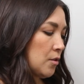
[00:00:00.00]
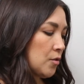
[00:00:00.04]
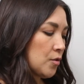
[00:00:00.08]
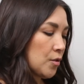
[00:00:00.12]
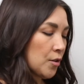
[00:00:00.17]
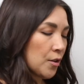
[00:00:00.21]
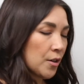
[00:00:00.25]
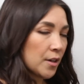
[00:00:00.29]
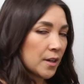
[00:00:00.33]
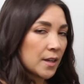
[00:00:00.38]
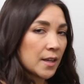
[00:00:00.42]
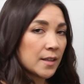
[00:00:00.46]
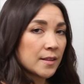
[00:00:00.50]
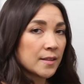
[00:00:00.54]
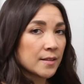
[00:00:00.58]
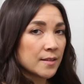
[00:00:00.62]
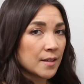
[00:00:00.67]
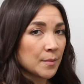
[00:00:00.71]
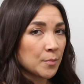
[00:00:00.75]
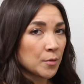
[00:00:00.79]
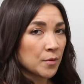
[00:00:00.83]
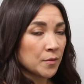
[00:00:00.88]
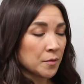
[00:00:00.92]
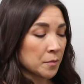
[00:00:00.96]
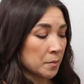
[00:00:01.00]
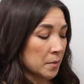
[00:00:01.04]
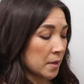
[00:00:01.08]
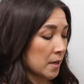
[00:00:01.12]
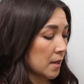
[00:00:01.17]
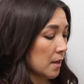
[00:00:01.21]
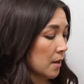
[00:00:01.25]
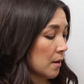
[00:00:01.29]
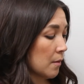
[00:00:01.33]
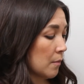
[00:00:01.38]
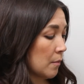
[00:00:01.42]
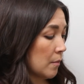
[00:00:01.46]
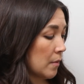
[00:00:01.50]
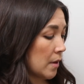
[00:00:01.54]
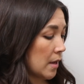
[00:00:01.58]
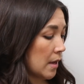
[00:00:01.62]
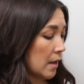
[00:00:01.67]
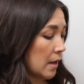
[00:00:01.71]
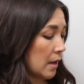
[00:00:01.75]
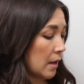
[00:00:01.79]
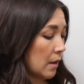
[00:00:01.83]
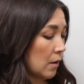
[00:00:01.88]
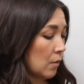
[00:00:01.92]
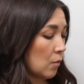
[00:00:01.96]
So you're gonna heat this up over medium
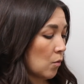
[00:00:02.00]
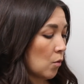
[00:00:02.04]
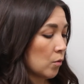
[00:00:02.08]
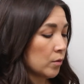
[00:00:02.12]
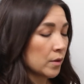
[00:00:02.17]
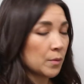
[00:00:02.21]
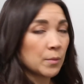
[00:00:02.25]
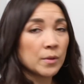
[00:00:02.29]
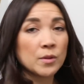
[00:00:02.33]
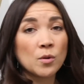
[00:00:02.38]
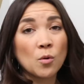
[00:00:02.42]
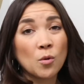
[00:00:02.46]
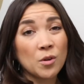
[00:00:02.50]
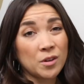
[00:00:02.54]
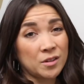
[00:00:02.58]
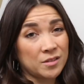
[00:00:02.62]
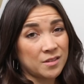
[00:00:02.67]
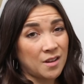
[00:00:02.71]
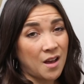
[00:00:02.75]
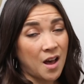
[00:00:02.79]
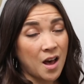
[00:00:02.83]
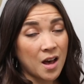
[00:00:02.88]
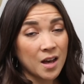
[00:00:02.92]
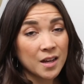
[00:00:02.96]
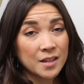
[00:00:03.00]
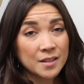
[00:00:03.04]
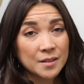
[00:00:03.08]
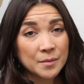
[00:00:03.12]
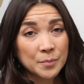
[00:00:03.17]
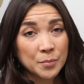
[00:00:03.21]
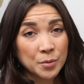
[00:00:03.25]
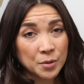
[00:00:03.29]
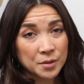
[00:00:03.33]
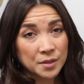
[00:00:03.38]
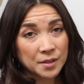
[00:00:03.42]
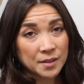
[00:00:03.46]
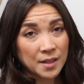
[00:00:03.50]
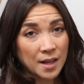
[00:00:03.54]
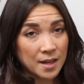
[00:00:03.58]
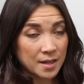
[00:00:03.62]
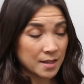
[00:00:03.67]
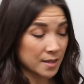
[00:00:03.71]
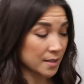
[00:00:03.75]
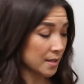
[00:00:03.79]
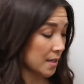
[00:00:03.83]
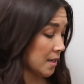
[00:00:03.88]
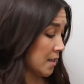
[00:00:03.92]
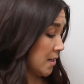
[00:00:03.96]
and only when the oil's hot, put the
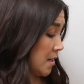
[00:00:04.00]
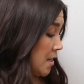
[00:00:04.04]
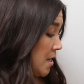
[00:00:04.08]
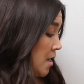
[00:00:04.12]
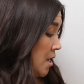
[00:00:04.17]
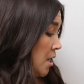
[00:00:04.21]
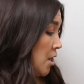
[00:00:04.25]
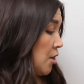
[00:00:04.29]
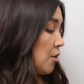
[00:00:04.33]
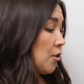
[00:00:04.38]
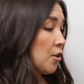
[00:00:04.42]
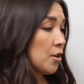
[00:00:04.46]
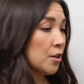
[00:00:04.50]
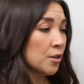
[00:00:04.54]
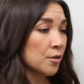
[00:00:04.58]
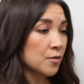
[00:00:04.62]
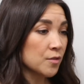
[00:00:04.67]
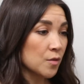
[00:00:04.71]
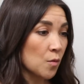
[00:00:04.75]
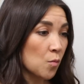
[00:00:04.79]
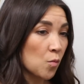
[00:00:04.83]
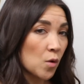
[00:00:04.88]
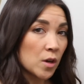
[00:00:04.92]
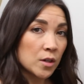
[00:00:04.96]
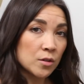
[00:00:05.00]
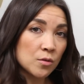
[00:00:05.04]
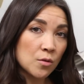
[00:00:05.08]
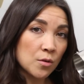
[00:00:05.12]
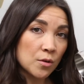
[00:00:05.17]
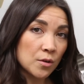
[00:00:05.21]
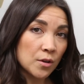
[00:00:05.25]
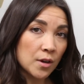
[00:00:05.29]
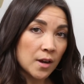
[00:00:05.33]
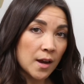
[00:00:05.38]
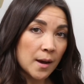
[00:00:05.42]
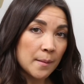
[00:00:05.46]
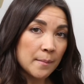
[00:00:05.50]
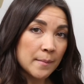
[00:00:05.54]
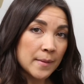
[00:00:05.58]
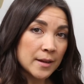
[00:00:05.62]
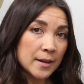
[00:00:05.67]
latkes in. You're gonna use a 1/4 cup